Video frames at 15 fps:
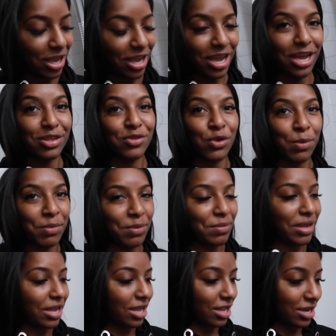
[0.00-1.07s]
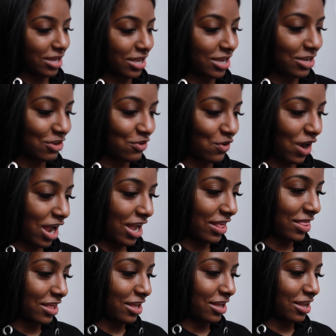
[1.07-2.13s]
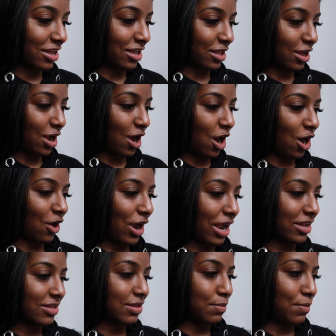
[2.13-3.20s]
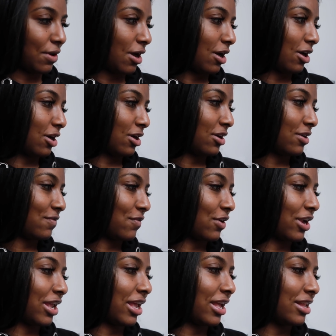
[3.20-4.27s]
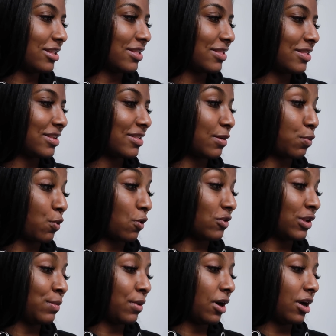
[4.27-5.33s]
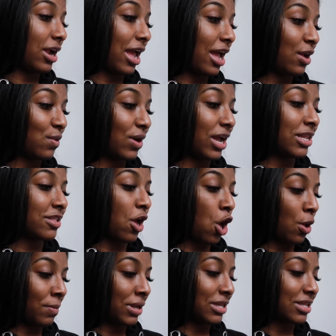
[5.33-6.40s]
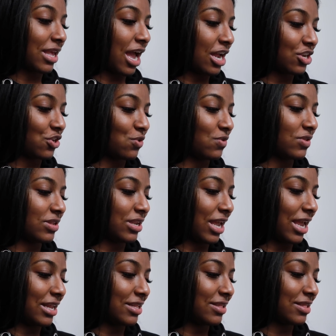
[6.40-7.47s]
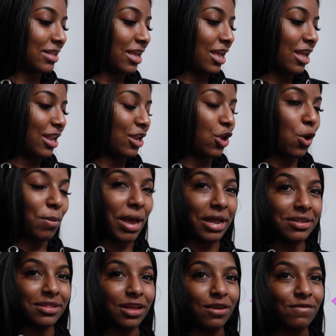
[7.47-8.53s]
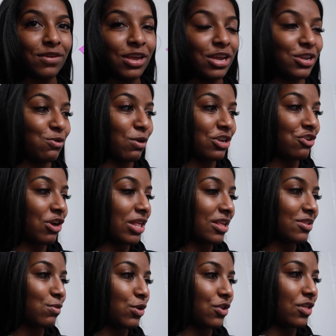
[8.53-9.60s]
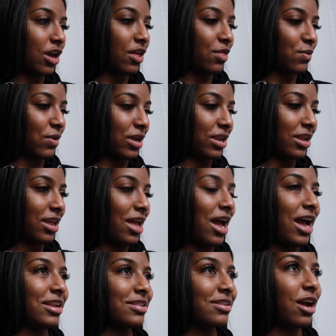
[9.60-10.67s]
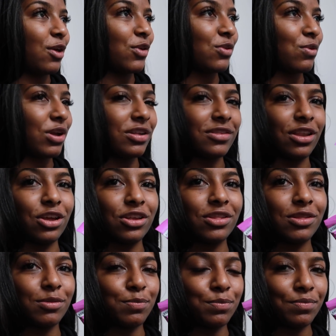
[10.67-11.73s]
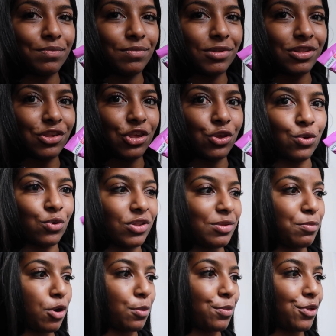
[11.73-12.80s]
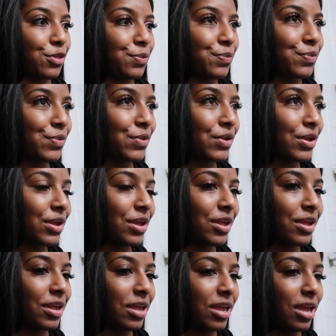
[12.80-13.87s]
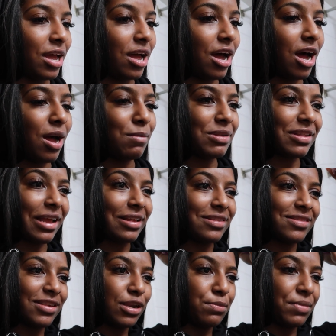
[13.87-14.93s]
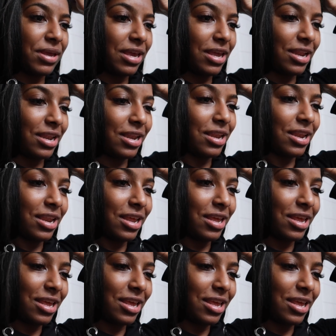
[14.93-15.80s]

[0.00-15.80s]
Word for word: Okay guys, so I'm gonna make Aaliyah try the R X bar for kids. It's a protein bar, egg whites, almonds, cashews, dates, no bad stuff. Do you wanna try this one or the other one? I just got this one because it looks, it's cute, it's purple. What's the other one? Um, it's like cinnamon